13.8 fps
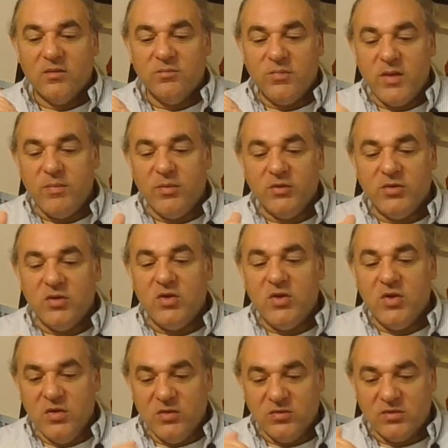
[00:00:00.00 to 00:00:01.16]
people do
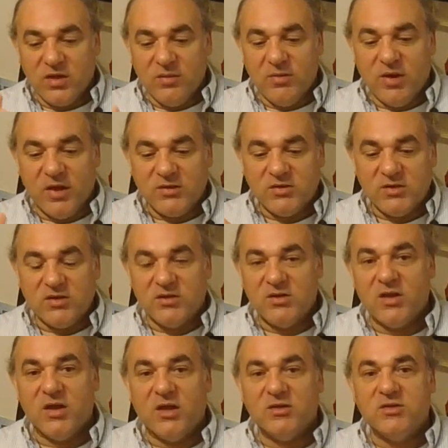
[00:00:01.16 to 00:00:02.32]
use Kibudachi and
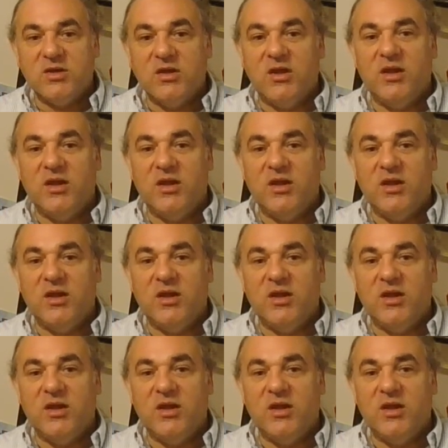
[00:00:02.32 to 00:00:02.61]
Shikodachi